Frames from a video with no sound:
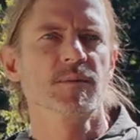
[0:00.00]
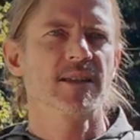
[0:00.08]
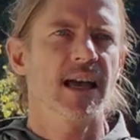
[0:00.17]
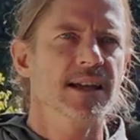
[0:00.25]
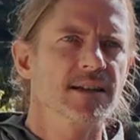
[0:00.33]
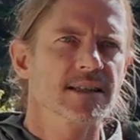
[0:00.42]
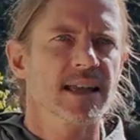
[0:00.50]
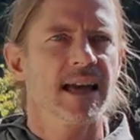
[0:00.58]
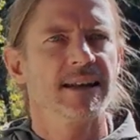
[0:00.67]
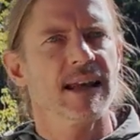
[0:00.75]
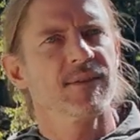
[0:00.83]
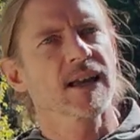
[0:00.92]
side to side
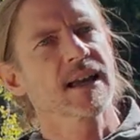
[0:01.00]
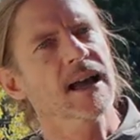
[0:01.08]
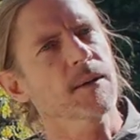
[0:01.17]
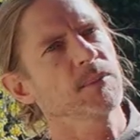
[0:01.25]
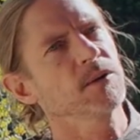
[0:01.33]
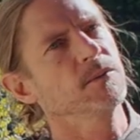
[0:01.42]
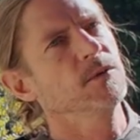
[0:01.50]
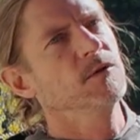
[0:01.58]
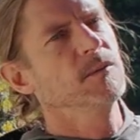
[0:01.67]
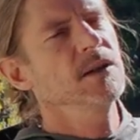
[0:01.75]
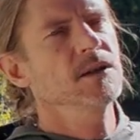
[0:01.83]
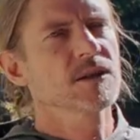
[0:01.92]
and have a coupled movement.